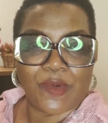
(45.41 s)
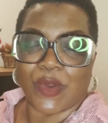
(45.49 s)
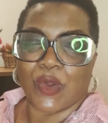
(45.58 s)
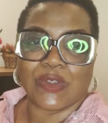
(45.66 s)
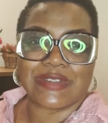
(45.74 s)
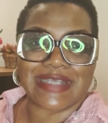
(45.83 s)
We're
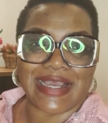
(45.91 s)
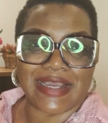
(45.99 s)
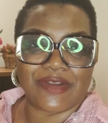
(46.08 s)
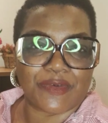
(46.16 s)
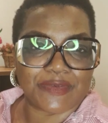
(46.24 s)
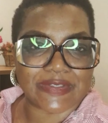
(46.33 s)
all
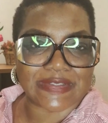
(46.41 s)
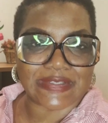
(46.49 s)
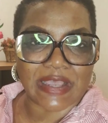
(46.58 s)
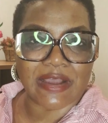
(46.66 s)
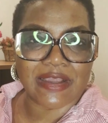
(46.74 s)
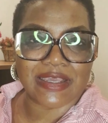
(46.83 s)
tired of
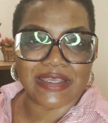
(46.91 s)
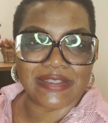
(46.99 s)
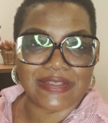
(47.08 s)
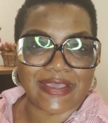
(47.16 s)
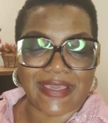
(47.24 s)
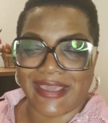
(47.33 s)

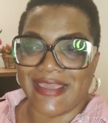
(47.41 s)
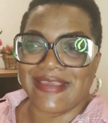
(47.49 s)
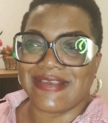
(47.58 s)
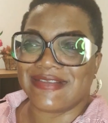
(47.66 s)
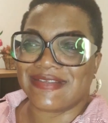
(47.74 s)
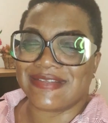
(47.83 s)
sunken
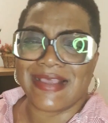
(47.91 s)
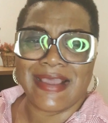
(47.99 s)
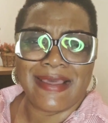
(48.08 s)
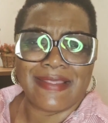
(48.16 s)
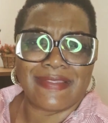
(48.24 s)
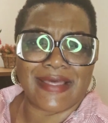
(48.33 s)
cakes
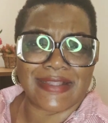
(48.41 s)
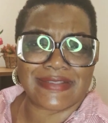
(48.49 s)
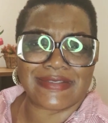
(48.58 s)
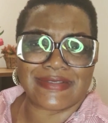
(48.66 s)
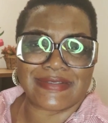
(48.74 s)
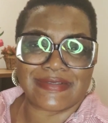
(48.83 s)

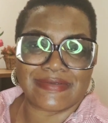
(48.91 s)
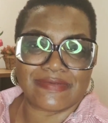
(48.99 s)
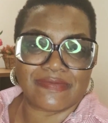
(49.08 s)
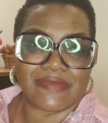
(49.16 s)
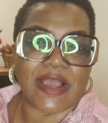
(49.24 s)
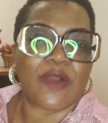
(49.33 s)
that
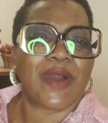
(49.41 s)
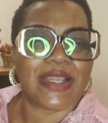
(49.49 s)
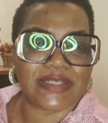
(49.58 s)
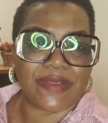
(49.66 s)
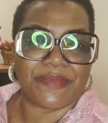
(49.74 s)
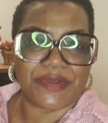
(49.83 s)
are
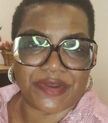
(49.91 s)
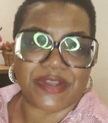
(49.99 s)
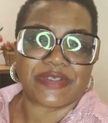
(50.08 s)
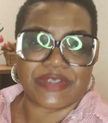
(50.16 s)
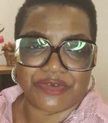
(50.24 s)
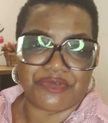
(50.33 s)
quite
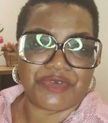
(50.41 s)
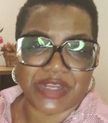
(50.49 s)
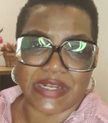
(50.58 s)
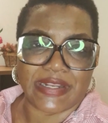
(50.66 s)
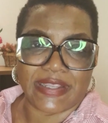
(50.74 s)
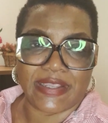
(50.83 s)
embarrassing,
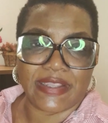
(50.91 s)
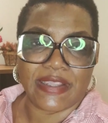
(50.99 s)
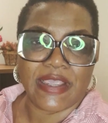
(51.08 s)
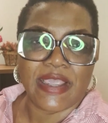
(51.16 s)
really.